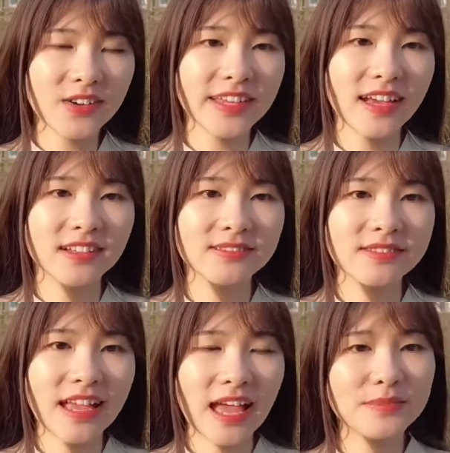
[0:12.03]
Yang.
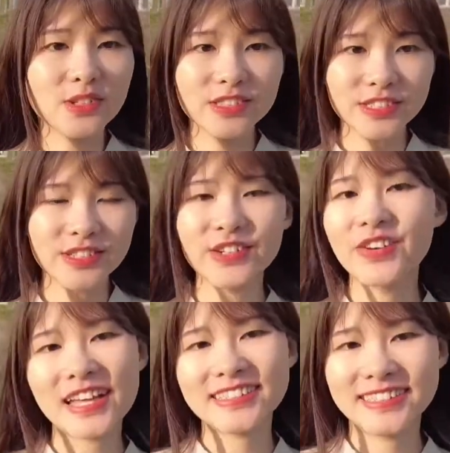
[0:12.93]
I'm also known
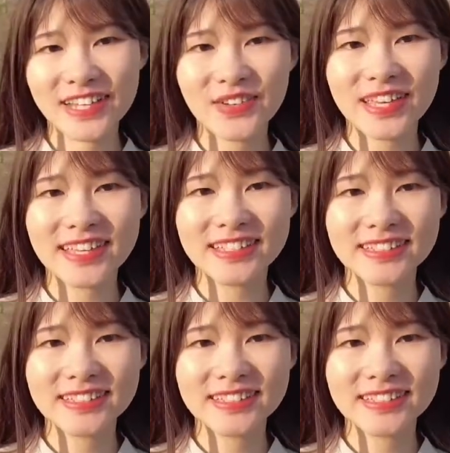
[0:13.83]
as Zoe.